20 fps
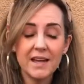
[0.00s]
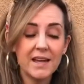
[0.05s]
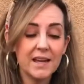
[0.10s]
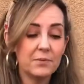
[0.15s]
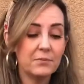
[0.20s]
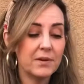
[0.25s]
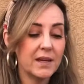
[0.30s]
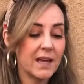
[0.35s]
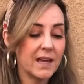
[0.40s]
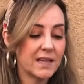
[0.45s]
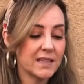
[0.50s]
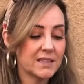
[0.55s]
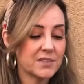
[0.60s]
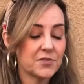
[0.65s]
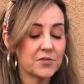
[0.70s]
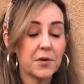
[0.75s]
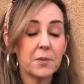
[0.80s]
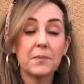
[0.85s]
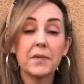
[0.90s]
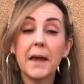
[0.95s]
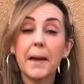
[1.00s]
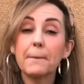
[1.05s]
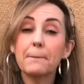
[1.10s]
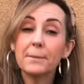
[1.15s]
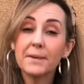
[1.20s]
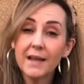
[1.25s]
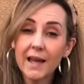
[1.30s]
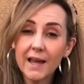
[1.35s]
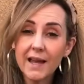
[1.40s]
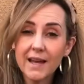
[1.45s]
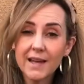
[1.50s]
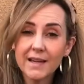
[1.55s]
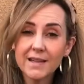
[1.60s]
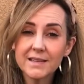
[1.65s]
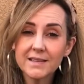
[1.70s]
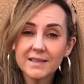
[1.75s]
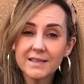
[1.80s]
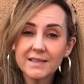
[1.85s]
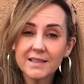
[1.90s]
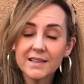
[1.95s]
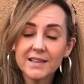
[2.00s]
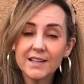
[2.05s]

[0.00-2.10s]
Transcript: because from that plant